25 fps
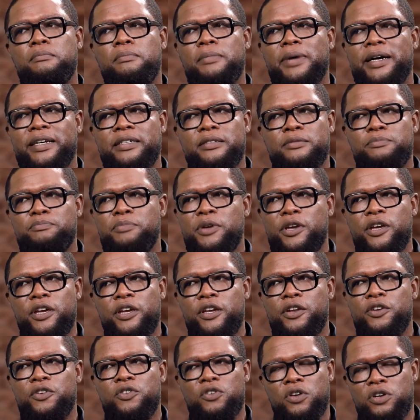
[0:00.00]
must
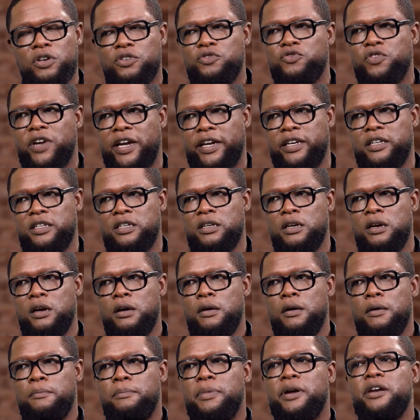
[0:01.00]
be not right.
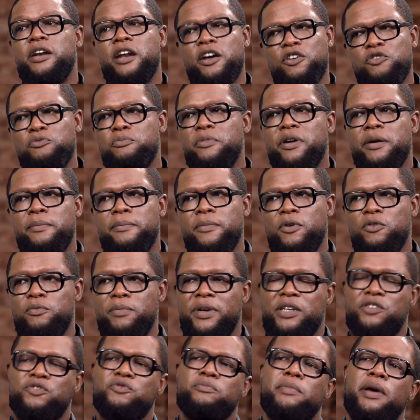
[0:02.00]
But now you
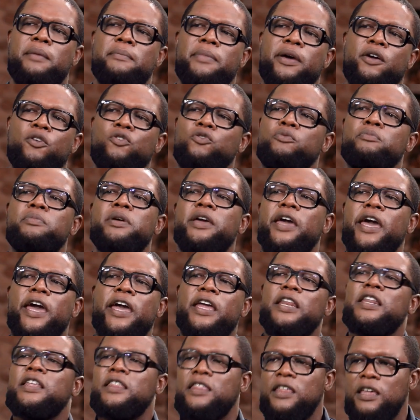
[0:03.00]
must remember, it could be
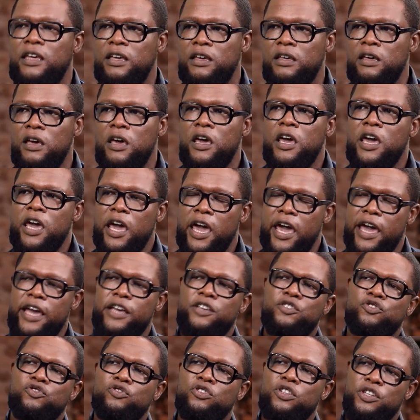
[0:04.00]
anything.
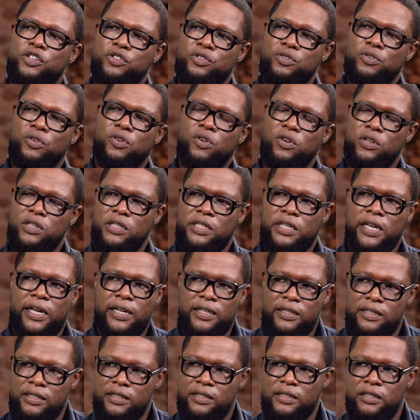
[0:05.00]
Hence, you need to
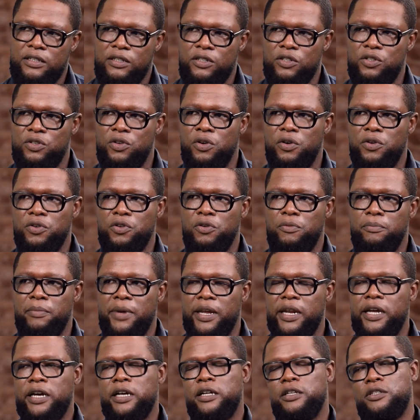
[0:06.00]
consult, you know, your
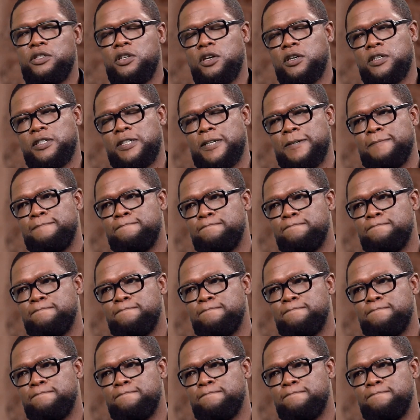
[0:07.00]
medical doctor.